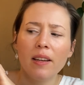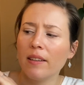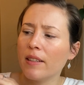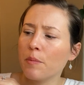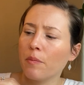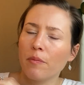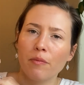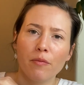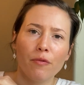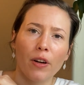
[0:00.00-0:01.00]
This
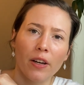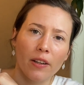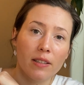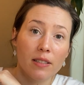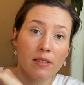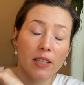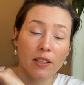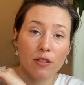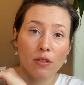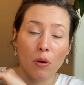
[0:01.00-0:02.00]
fragrance did
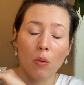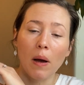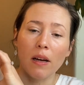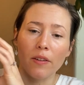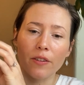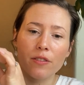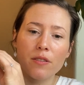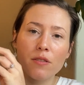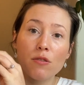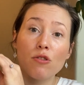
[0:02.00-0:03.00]
so well.
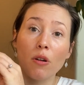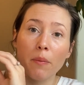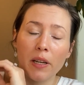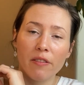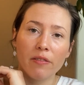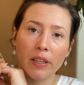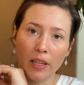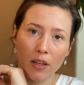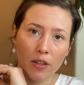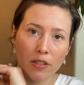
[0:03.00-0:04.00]
There's so many
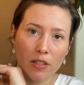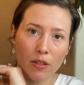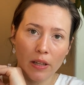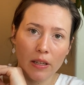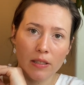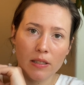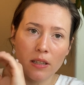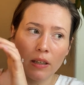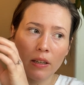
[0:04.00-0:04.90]
flankers to this.